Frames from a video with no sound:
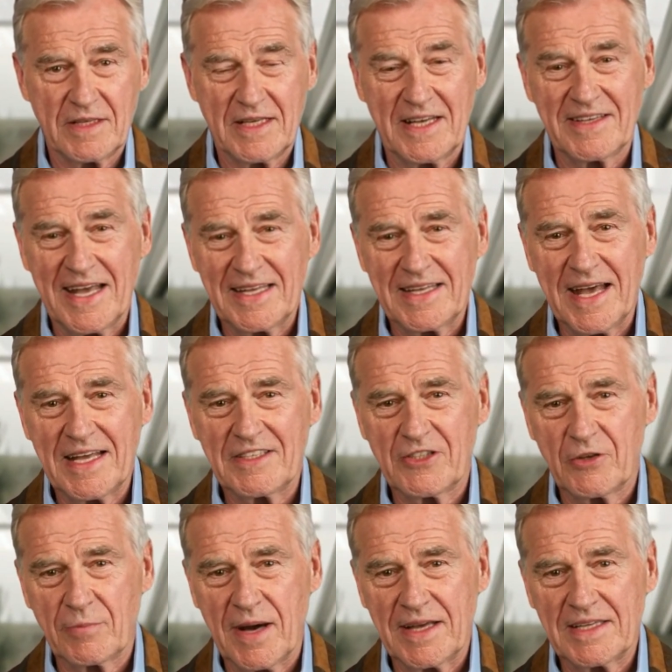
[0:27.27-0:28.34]
In that case,
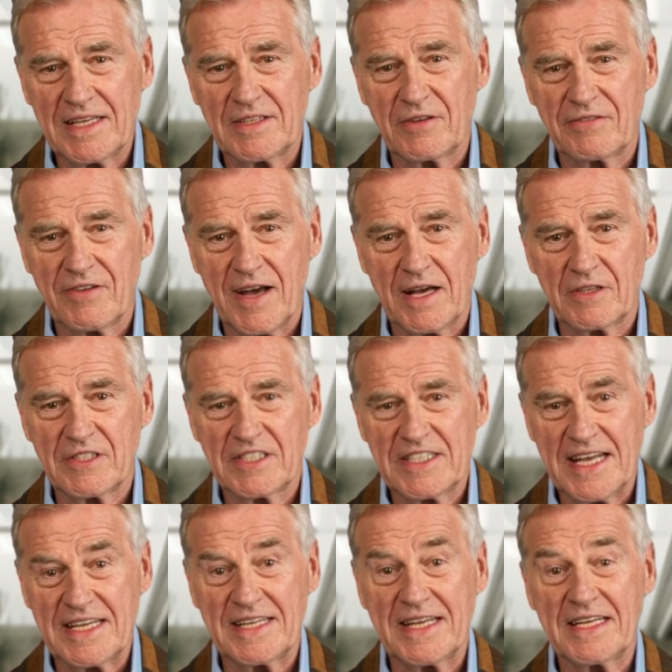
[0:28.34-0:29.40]
you might need to file
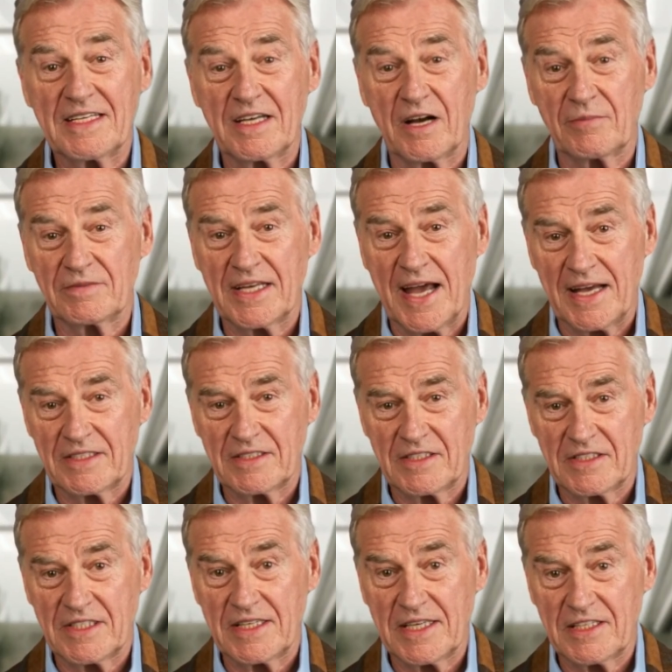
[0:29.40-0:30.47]
state income
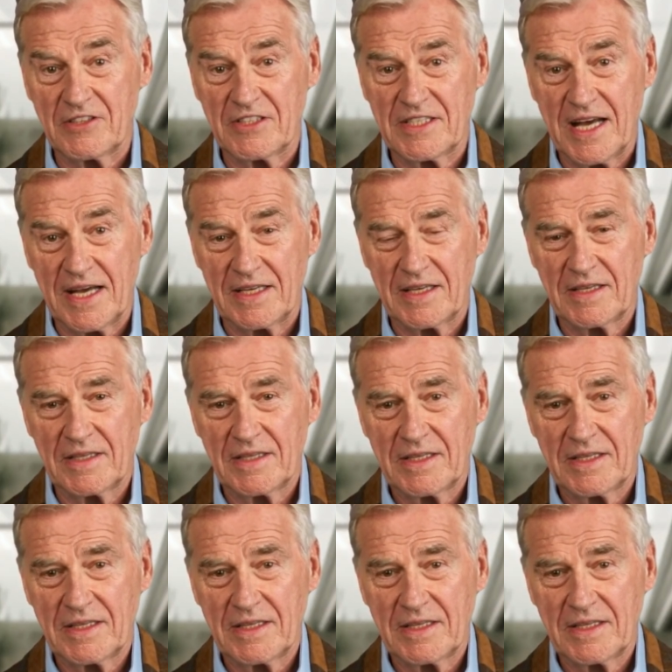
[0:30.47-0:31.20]
taxes in each state.